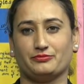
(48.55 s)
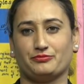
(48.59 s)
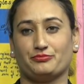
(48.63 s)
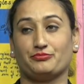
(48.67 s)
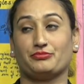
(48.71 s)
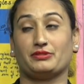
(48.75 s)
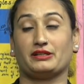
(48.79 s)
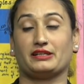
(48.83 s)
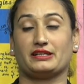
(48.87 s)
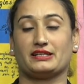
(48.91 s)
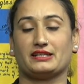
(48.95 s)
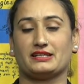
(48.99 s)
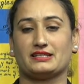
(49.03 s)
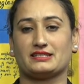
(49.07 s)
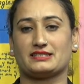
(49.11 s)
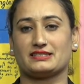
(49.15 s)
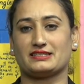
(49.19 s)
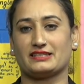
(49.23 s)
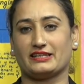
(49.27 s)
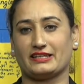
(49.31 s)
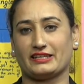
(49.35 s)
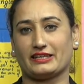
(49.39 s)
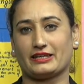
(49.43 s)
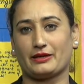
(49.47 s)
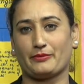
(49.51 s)
please
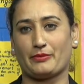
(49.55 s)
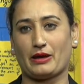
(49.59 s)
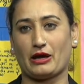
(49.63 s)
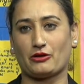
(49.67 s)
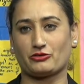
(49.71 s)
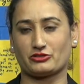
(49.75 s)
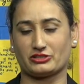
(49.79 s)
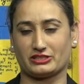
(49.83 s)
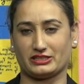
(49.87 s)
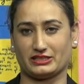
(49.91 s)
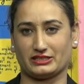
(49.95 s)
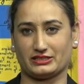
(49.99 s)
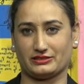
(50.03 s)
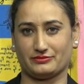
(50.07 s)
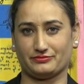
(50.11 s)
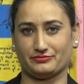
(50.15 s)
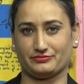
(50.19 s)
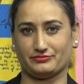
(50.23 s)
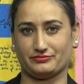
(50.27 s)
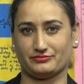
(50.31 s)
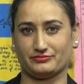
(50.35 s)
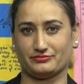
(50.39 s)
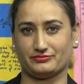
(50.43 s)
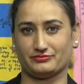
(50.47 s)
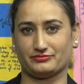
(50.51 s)
think about it.
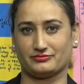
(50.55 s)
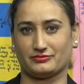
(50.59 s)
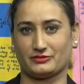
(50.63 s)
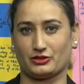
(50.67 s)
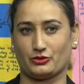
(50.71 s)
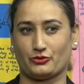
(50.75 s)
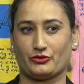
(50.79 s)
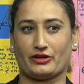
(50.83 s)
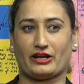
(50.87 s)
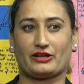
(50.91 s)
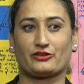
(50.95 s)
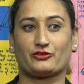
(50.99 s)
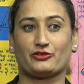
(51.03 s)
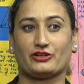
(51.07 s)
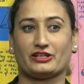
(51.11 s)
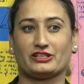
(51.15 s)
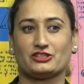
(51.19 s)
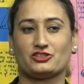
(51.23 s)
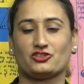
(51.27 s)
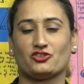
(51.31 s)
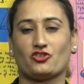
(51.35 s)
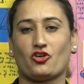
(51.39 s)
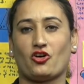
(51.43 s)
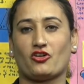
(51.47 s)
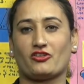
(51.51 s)
We are going
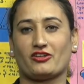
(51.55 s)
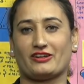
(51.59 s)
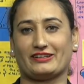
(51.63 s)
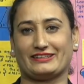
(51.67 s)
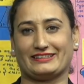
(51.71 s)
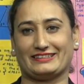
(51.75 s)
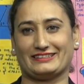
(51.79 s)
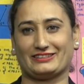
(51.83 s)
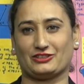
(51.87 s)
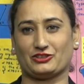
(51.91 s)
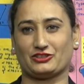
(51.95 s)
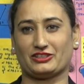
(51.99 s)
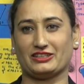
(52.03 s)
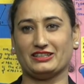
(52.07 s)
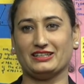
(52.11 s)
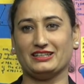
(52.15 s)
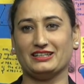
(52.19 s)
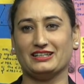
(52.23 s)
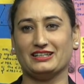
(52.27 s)
to learn on it, okay?